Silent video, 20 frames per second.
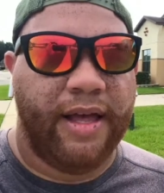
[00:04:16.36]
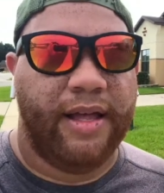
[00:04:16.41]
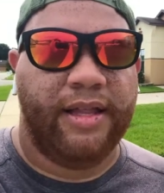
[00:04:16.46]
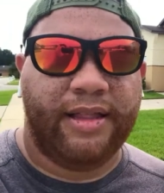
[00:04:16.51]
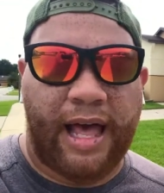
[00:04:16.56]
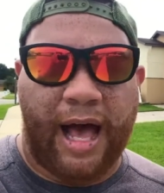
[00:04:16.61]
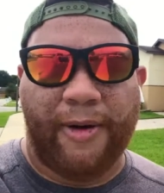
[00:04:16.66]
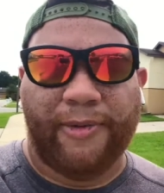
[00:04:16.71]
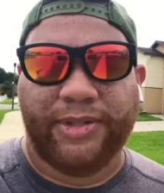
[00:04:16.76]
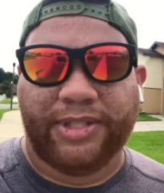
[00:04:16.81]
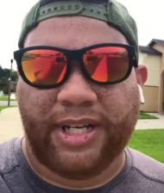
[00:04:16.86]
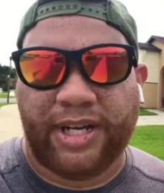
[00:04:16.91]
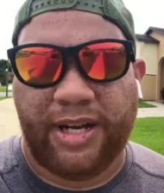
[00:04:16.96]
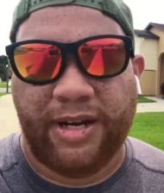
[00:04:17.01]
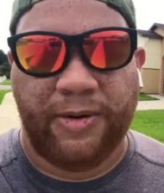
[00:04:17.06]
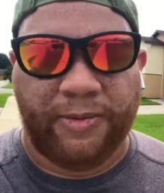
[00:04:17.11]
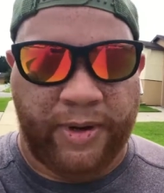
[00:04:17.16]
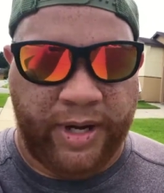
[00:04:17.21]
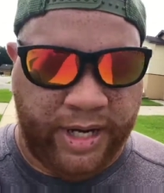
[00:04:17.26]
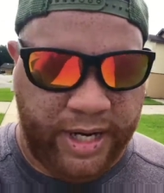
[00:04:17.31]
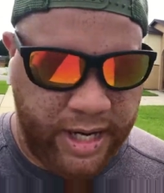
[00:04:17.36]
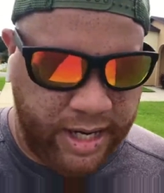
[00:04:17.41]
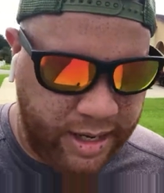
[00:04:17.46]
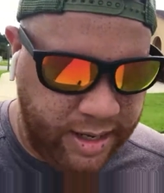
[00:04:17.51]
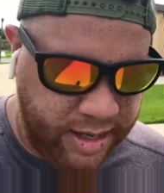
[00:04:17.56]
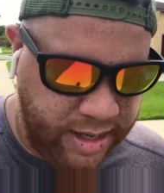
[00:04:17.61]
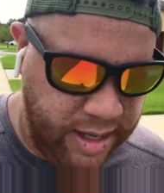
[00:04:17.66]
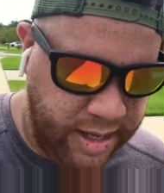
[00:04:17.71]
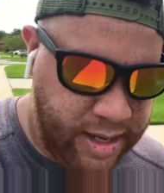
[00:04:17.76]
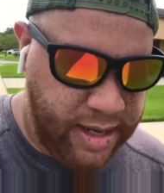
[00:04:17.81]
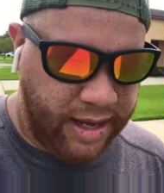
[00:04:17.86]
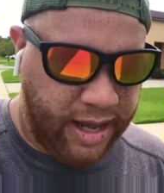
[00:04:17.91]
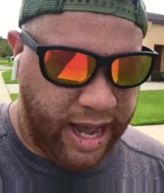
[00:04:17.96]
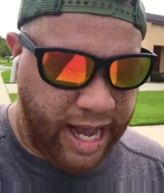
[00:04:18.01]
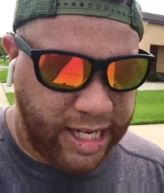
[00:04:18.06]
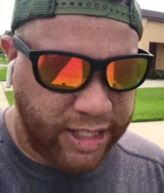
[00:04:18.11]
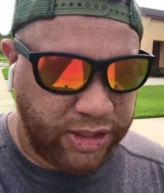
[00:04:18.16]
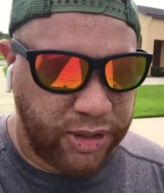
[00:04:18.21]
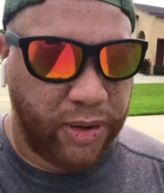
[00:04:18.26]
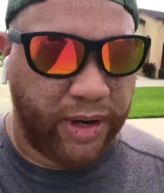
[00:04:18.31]
that was a good one. I
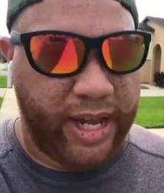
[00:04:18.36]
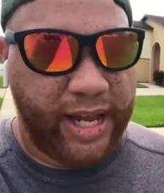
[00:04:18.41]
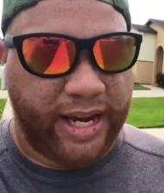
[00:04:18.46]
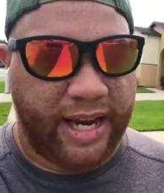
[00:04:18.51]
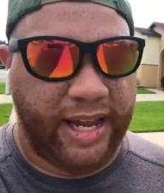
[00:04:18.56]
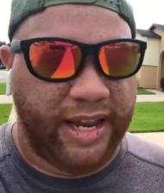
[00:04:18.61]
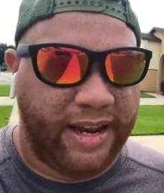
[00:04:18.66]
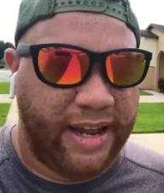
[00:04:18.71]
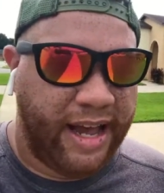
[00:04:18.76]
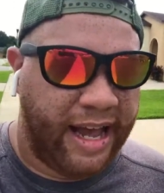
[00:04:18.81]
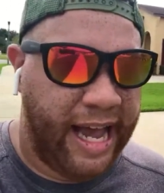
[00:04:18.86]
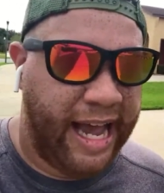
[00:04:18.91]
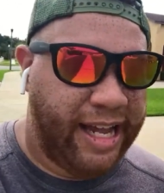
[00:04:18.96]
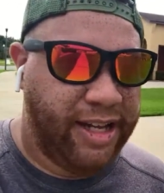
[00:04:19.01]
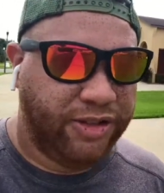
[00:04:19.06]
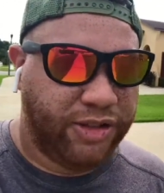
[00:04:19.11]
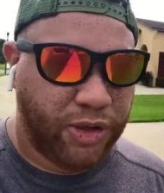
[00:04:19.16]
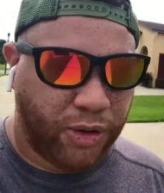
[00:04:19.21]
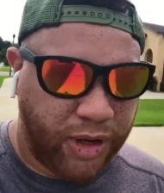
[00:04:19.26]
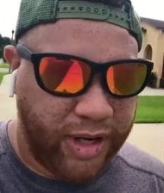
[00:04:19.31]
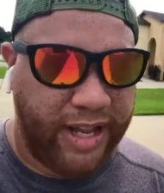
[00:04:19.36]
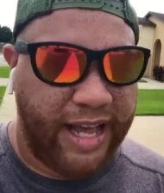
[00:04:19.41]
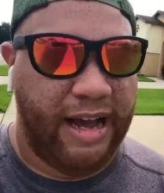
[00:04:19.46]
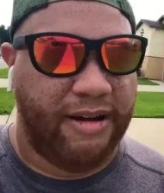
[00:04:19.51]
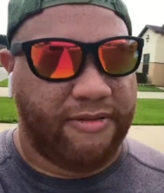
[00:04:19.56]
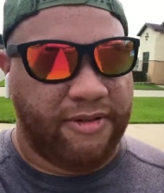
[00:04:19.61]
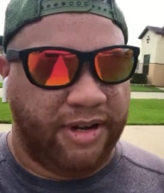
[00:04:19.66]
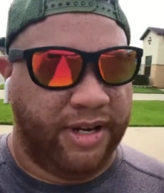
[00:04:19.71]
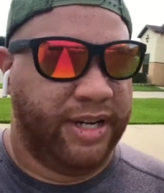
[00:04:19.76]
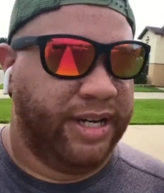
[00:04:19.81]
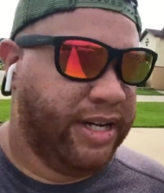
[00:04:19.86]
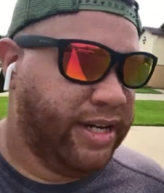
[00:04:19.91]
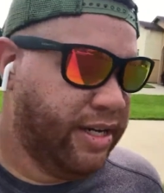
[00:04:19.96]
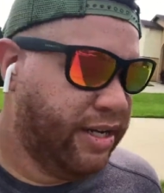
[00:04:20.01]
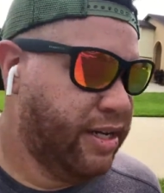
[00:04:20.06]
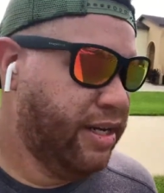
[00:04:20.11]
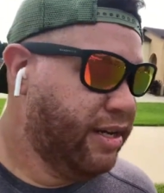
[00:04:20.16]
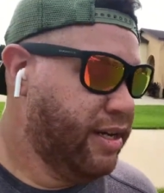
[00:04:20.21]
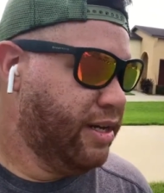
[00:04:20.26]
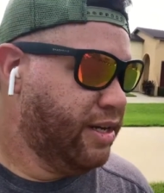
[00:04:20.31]
enjoyed it. I enjoyed that run.
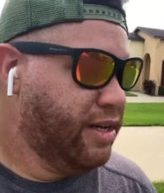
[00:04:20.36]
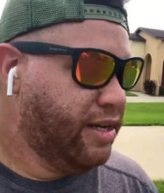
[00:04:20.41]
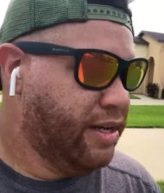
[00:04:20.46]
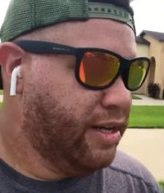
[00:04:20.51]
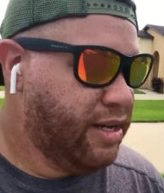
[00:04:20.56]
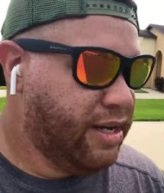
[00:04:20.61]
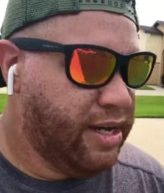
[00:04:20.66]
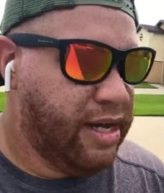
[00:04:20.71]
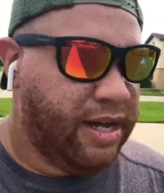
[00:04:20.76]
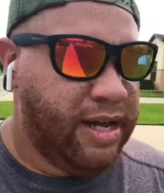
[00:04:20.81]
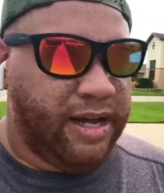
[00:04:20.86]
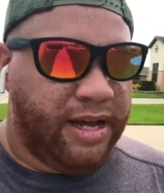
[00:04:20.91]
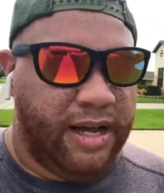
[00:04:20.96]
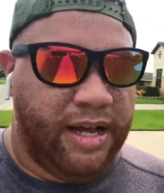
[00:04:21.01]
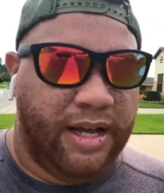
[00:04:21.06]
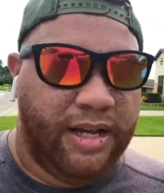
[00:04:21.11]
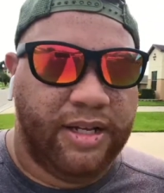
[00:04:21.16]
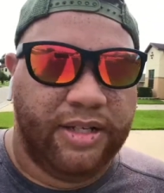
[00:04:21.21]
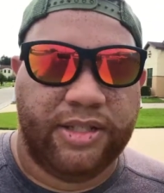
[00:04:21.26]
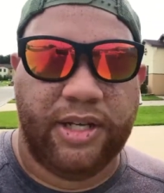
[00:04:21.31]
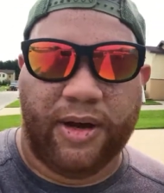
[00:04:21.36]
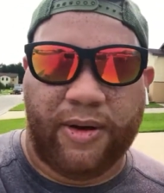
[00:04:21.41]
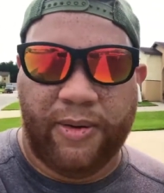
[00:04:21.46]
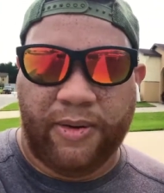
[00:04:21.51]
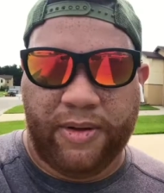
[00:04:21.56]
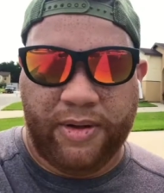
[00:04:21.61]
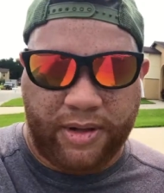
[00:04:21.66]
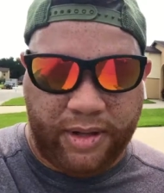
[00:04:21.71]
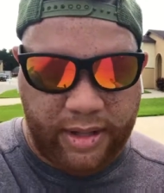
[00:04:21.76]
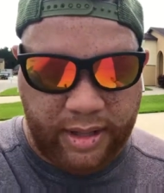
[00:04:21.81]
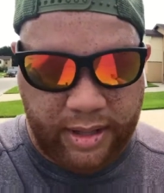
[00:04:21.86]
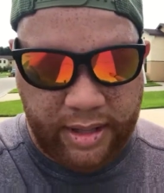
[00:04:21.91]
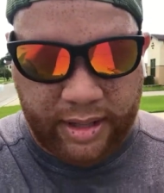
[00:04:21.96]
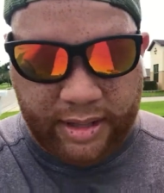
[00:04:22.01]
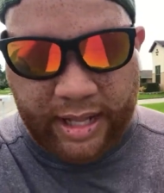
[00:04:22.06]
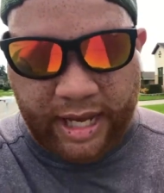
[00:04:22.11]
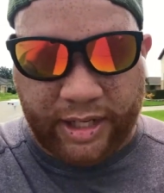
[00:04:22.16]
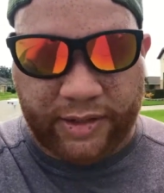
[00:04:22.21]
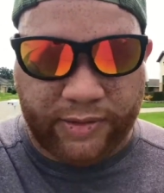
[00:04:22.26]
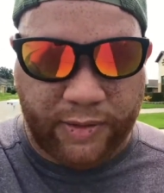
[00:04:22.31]
So,
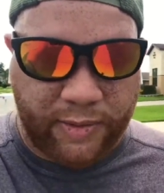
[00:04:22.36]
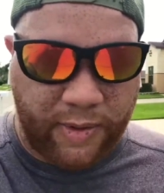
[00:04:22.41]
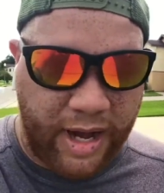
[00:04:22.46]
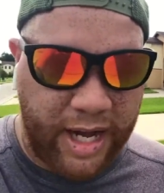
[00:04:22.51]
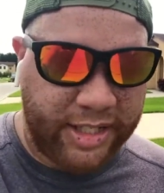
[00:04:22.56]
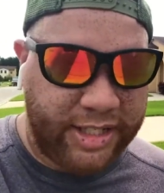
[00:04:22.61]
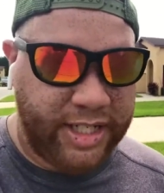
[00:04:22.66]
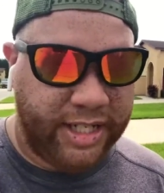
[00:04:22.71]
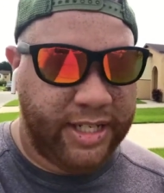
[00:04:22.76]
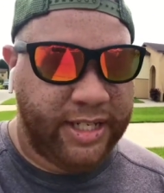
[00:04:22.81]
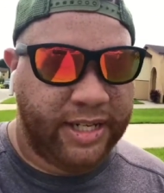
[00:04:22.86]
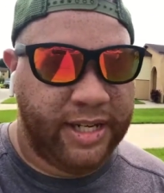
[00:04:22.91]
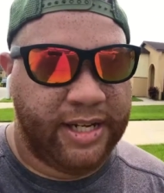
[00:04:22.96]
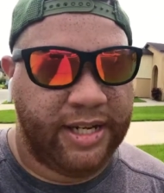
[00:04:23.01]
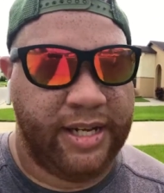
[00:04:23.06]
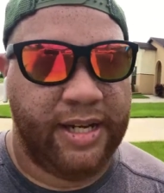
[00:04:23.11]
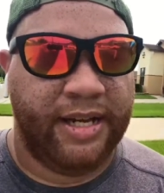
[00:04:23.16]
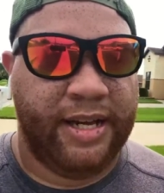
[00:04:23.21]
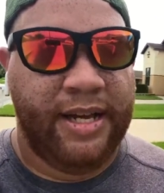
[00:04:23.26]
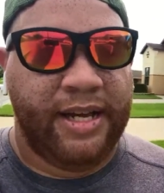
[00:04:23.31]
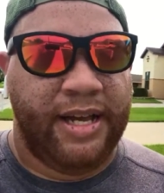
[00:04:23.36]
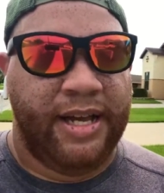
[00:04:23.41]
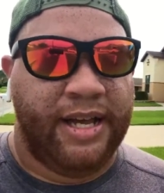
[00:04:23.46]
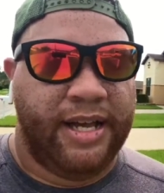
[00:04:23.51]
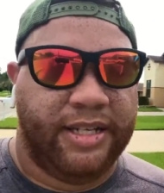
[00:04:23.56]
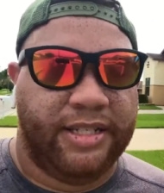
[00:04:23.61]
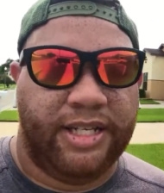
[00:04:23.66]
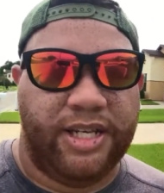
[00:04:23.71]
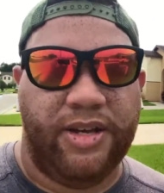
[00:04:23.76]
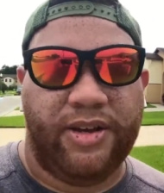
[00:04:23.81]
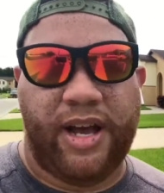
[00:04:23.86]
thanks for watching. See you